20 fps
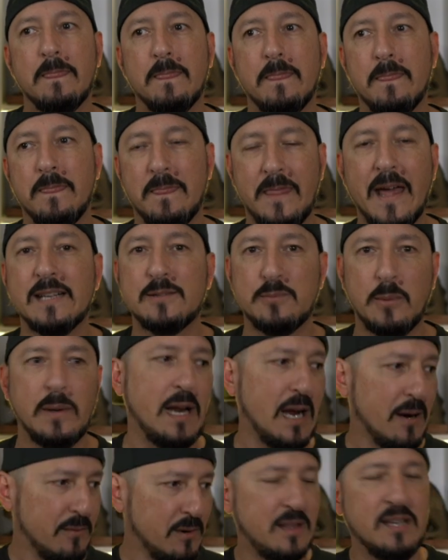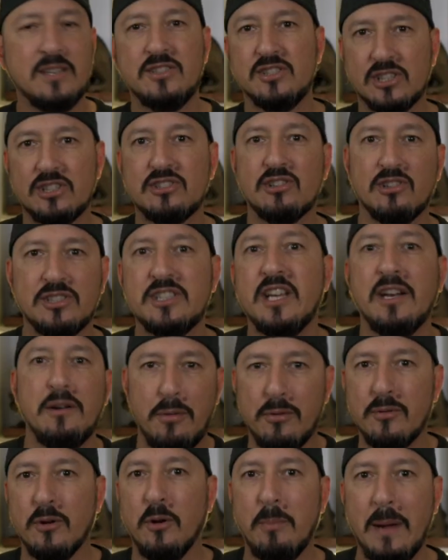that's when everything just starts getting
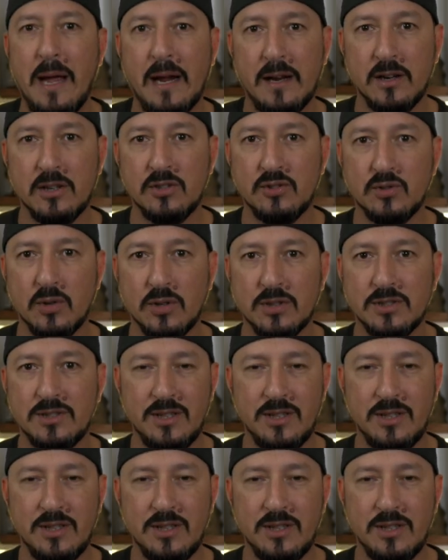thrown back into drawers,